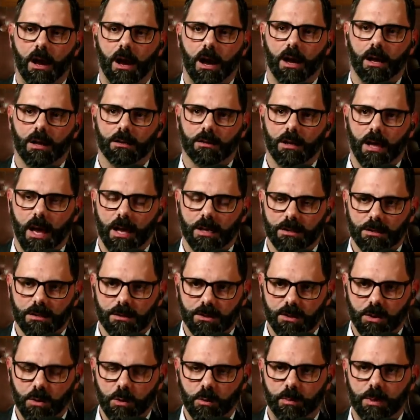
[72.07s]
at
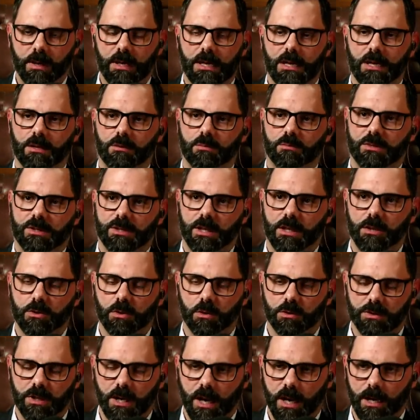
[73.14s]
2 p.m.
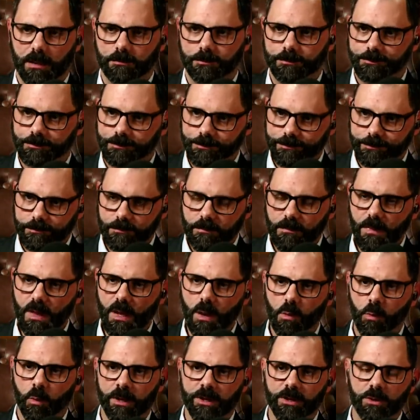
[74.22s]
Central Time,
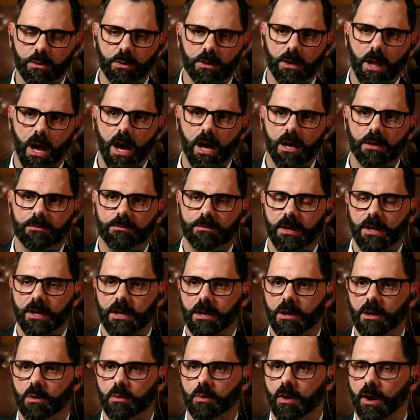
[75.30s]
we do a live
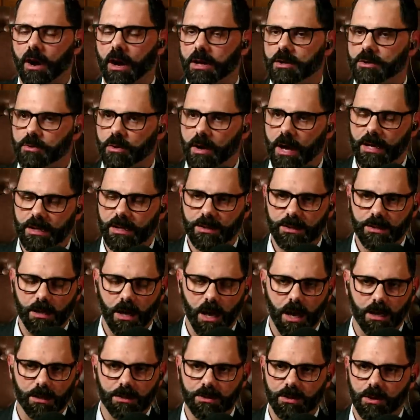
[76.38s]
video where I address
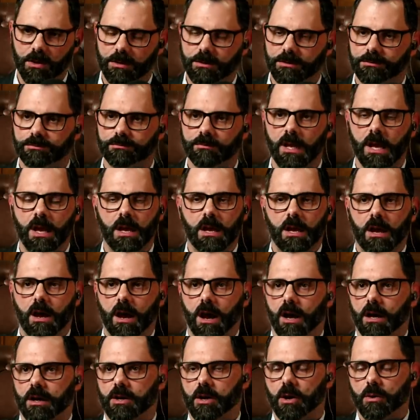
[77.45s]
certain
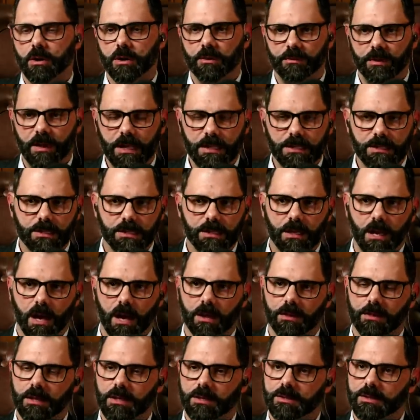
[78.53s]
current events,
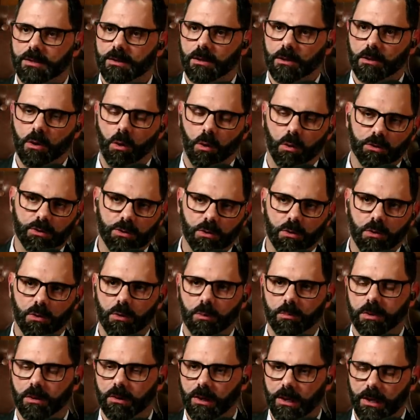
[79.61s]
things that are cultural,
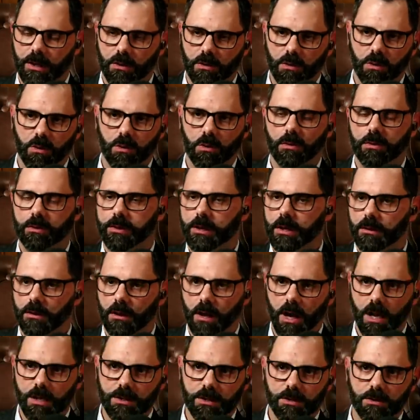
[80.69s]
political,
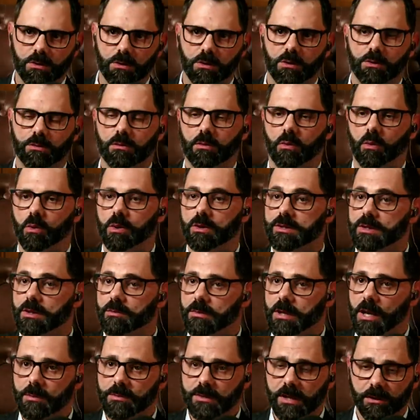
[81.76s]
theological, or
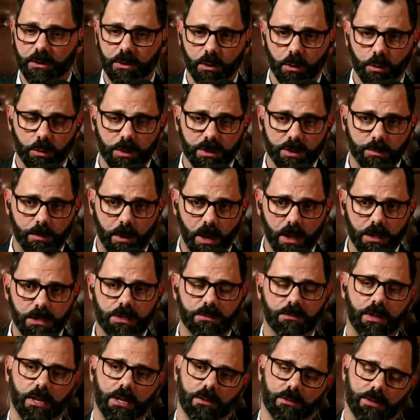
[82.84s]
sometimes I'll do a response
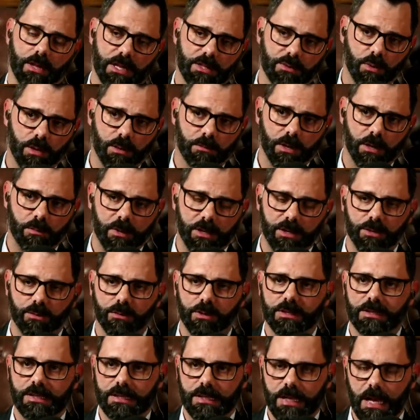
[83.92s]
video. That's what I'm going to be
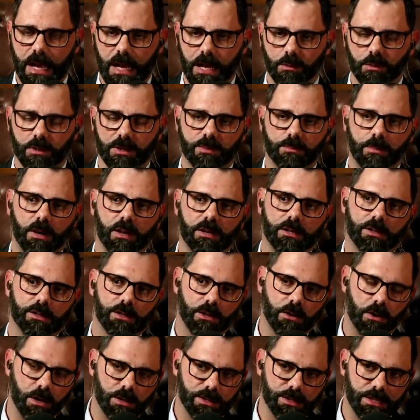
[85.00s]
doing today, responding to
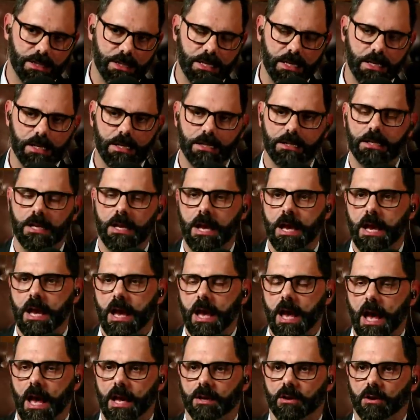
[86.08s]
Costi Hinn
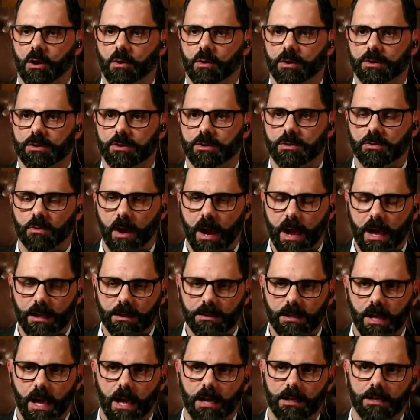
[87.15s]
and Owen
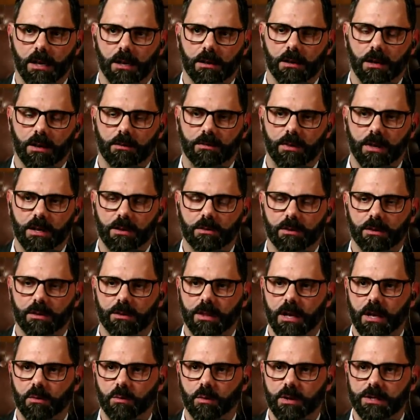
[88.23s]
Strachan, and a video that
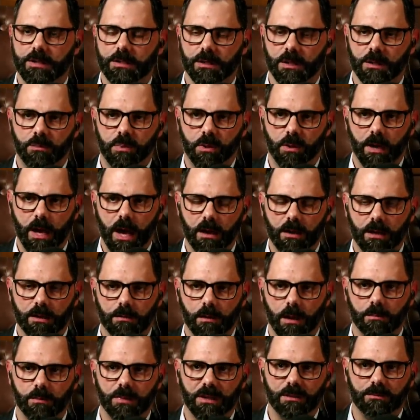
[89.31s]
they recently put out,
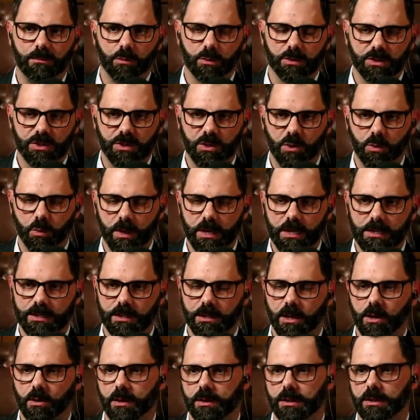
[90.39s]
I believe it was 2 weeks
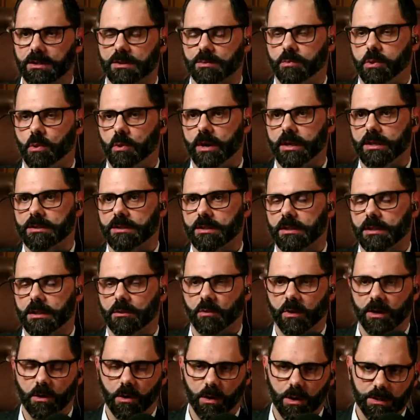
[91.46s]
ago at this point, in
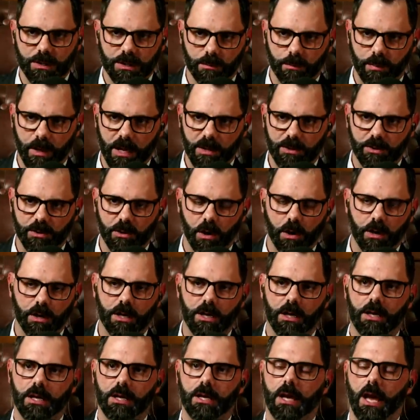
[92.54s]
regards to
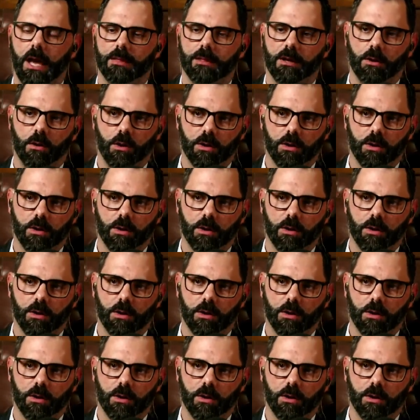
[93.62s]
patriarchy, and they